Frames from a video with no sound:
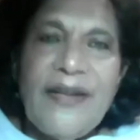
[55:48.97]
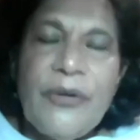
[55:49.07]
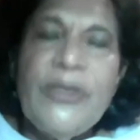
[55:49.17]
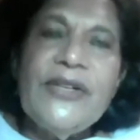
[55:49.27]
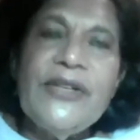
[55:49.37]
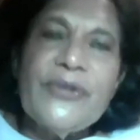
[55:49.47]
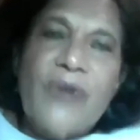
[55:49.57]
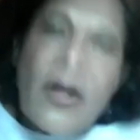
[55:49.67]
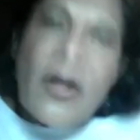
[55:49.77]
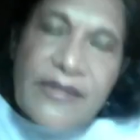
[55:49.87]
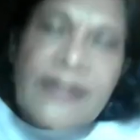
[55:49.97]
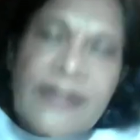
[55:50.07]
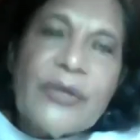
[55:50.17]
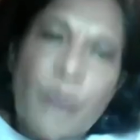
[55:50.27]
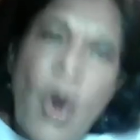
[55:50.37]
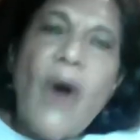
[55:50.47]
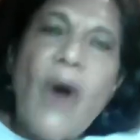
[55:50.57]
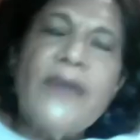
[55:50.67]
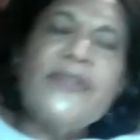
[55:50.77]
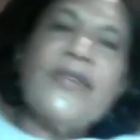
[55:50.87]
You know, it is constant
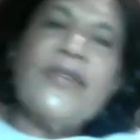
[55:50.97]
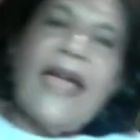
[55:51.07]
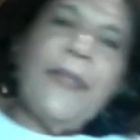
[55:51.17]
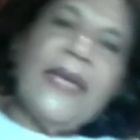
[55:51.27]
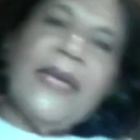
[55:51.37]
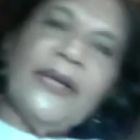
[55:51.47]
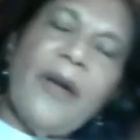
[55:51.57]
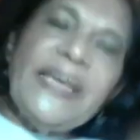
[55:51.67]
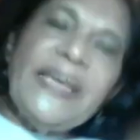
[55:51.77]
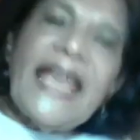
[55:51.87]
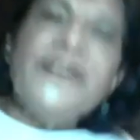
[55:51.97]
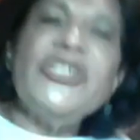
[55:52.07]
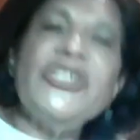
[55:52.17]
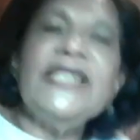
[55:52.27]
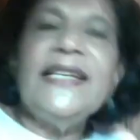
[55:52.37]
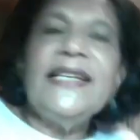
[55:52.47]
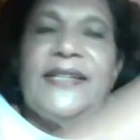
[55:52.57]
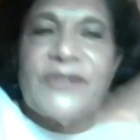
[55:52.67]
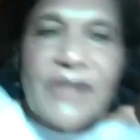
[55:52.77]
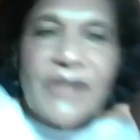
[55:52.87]
wants, and the economic engine
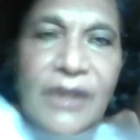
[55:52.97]
is